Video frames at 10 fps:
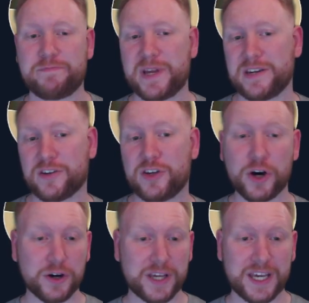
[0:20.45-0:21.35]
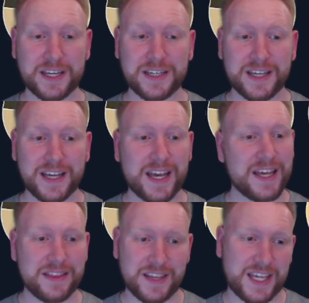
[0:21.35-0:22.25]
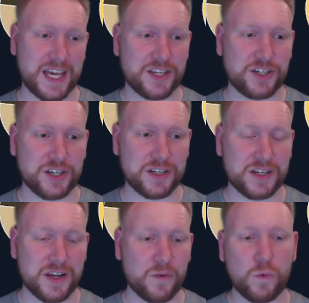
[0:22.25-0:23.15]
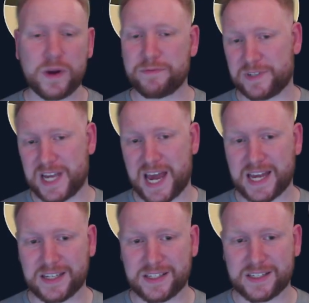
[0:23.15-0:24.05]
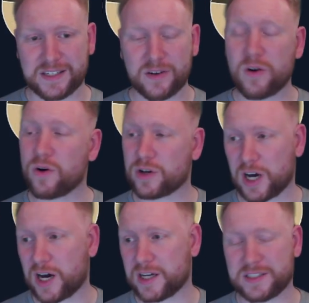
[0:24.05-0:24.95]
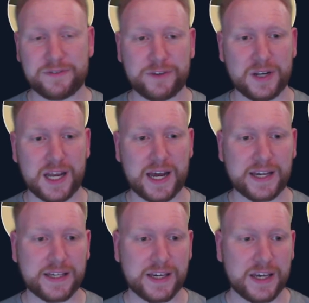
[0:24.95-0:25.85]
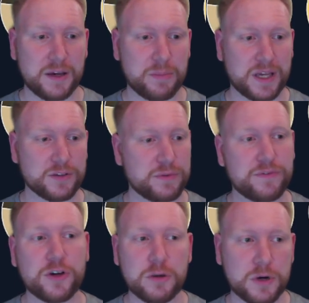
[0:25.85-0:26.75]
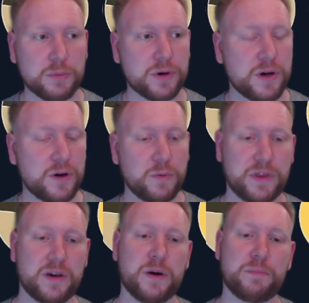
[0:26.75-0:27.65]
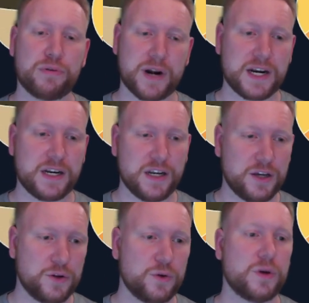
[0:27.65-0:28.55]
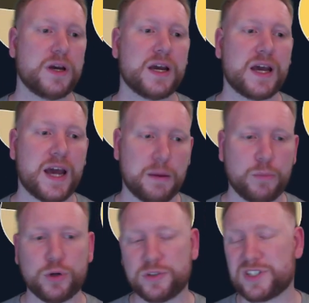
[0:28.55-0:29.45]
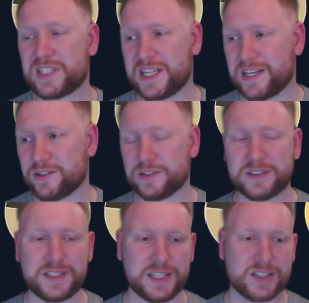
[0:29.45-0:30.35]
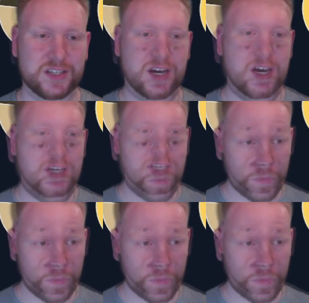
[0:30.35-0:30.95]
been cooking in the kitchen with decks, or cards if you like, because we've come up with a brand new Emerald Steel discard.